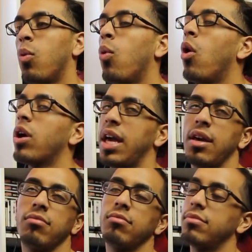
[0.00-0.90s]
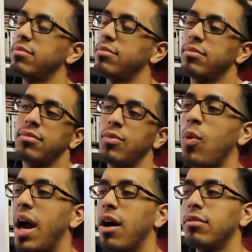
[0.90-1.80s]
Okay.
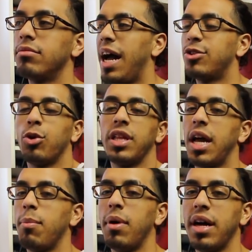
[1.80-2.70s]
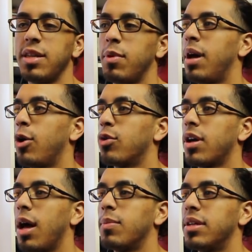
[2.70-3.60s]
Wow. I totally got bodied by my own
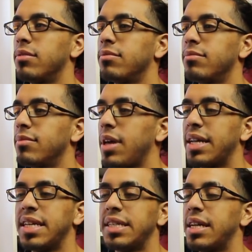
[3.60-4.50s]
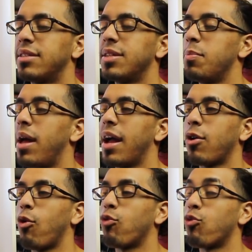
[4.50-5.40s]
comment. I take that back
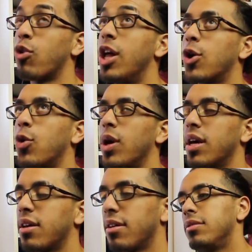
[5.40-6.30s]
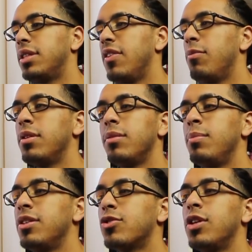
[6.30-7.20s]
real quick. See, even
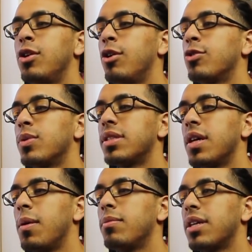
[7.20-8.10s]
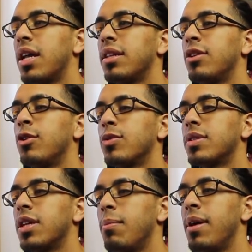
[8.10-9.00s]
Mitsuki knows what's up. Sarada knows
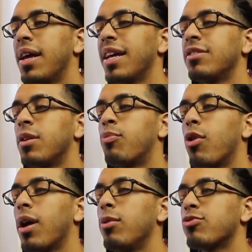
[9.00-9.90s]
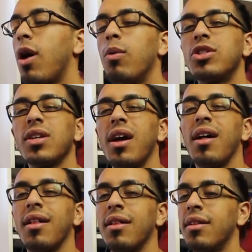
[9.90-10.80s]
what's up, man. Get to the program. What's wrong with
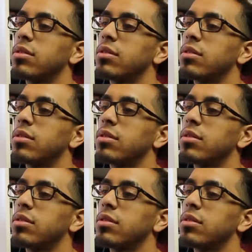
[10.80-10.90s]
y'all?